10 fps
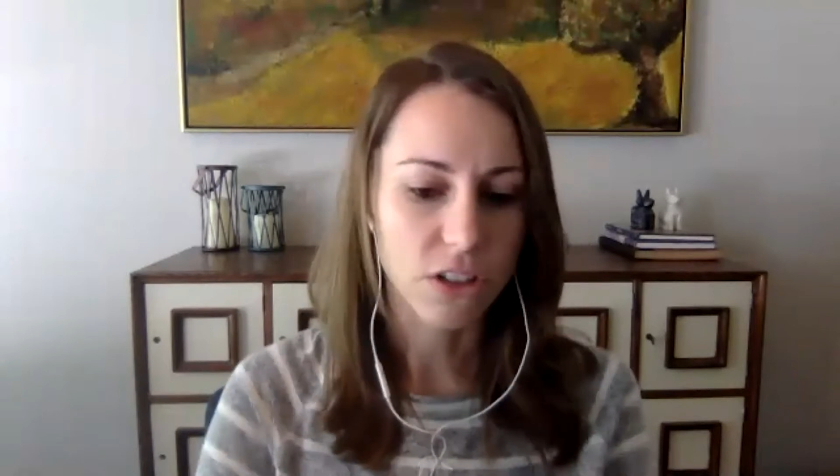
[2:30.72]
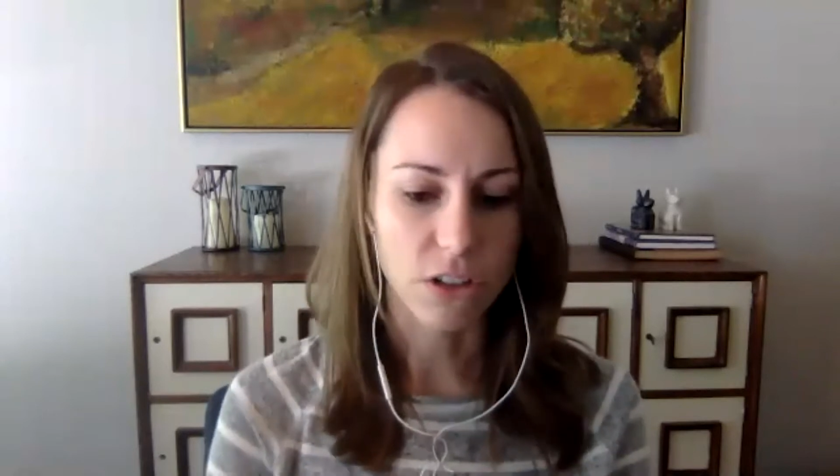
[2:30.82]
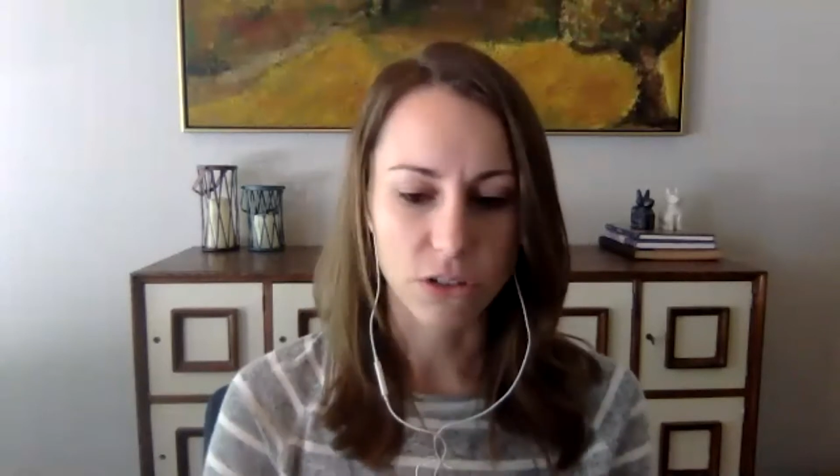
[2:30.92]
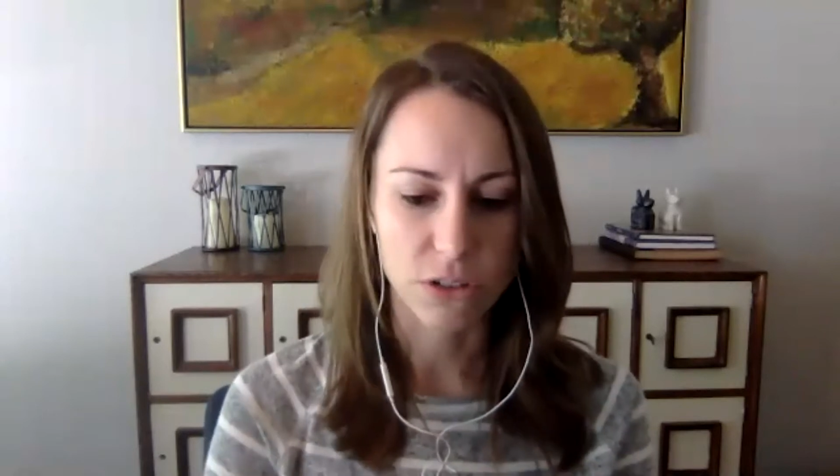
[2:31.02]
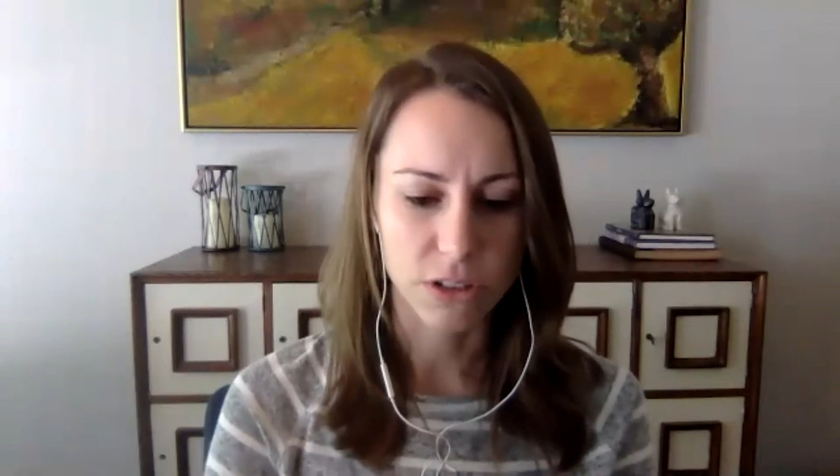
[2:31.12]

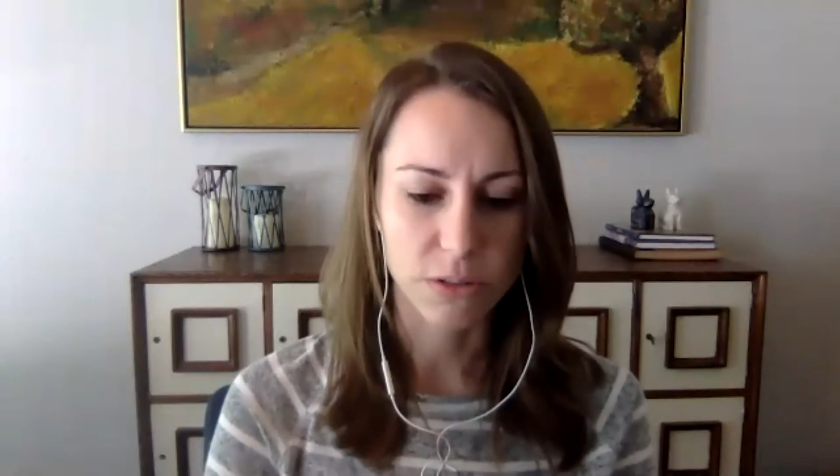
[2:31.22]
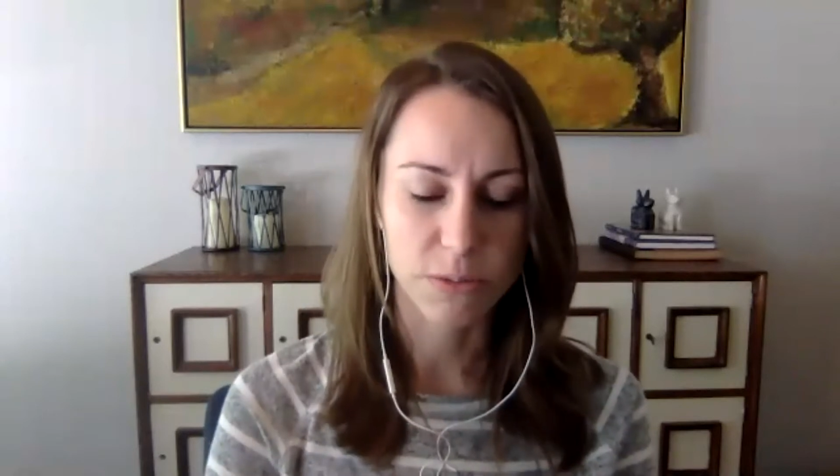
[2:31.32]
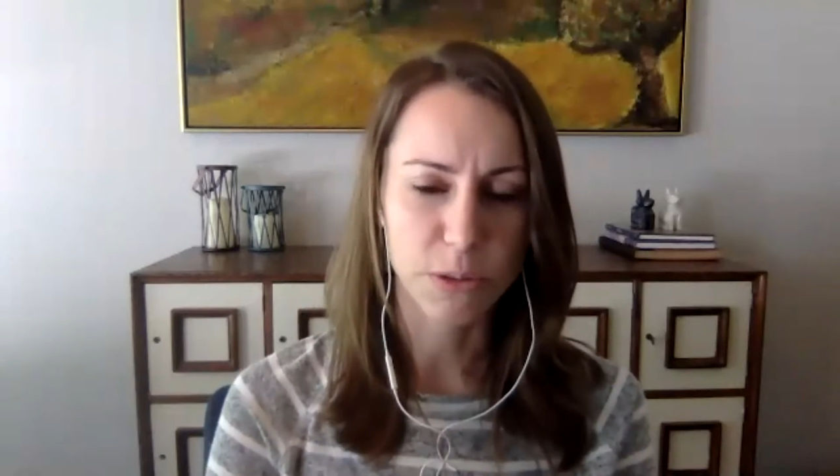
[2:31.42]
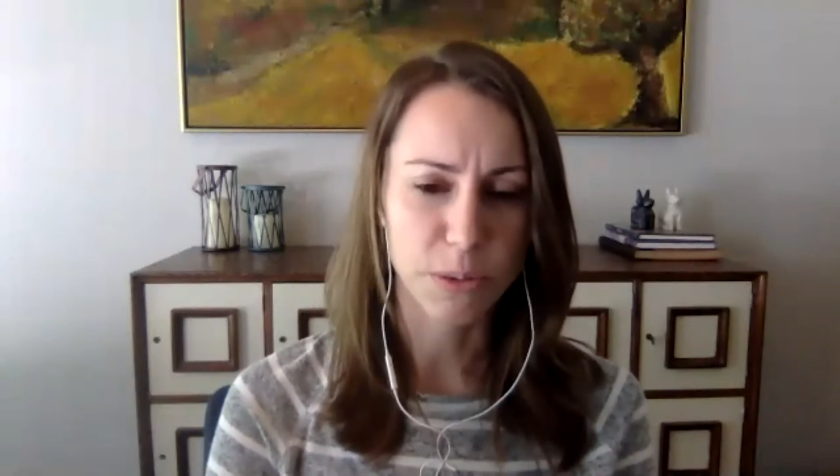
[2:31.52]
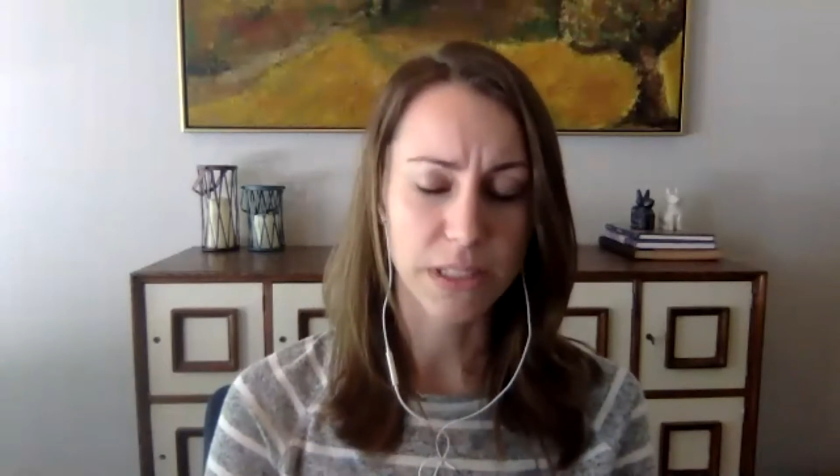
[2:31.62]

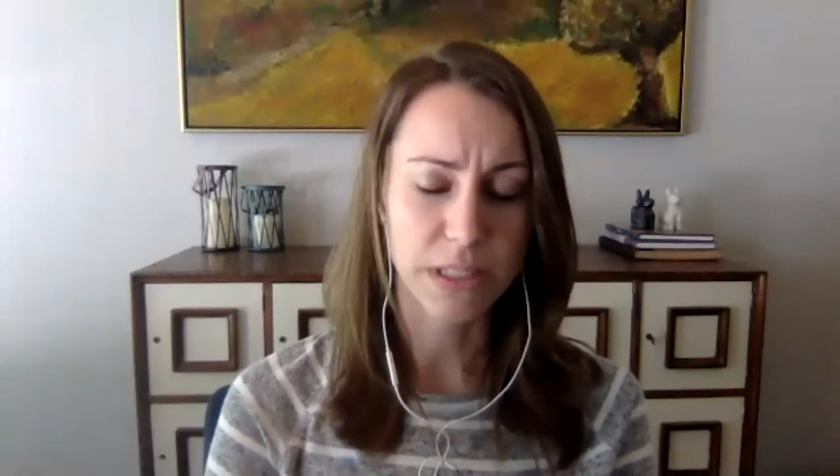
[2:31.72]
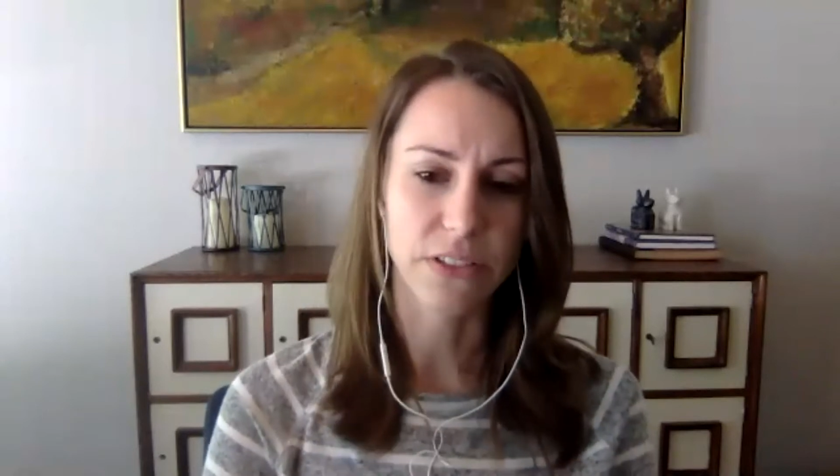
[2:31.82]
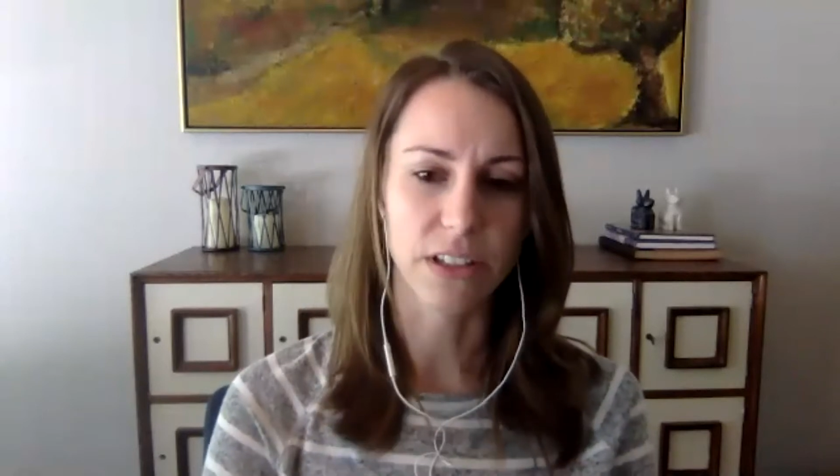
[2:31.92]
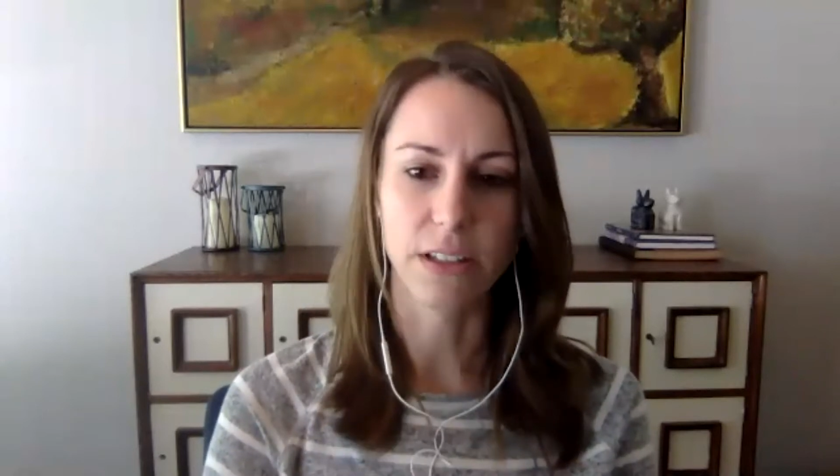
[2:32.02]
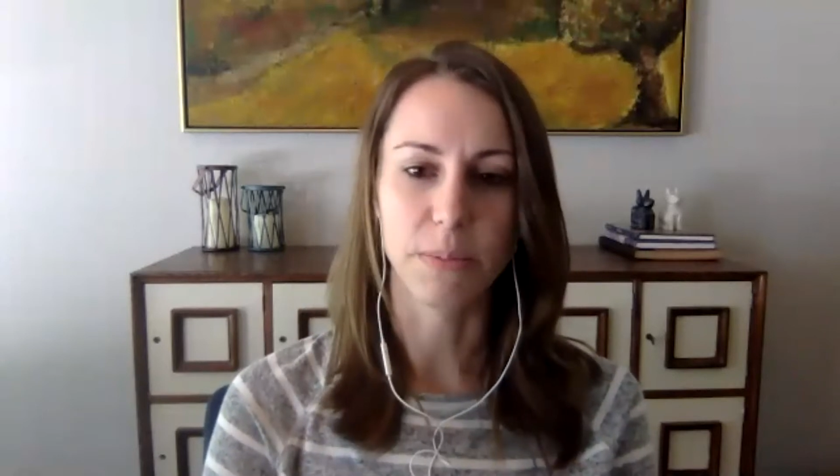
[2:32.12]
just
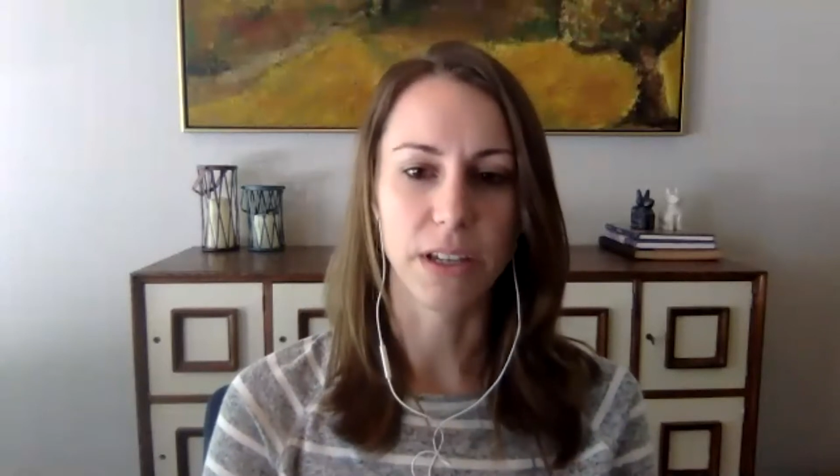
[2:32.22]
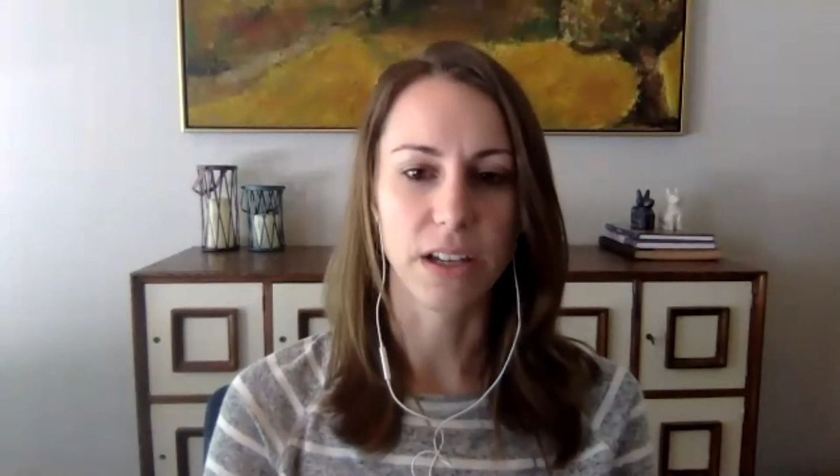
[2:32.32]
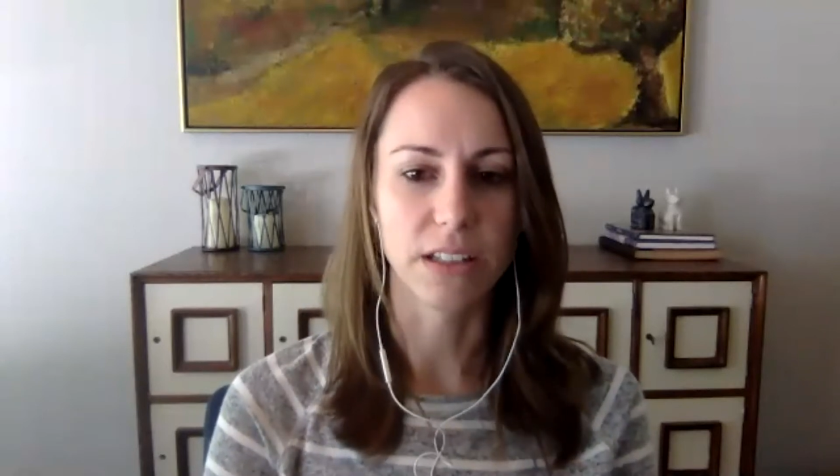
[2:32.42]
specifically being